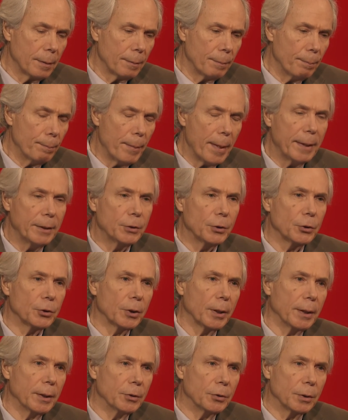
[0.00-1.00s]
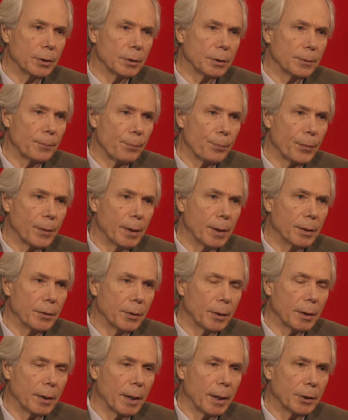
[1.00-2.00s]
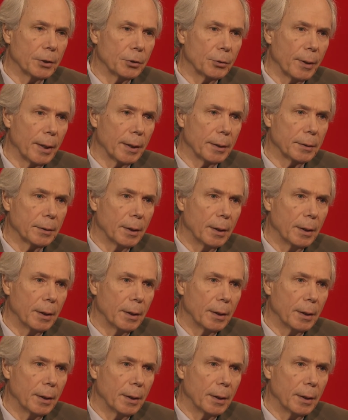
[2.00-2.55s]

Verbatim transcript: major changes in the contract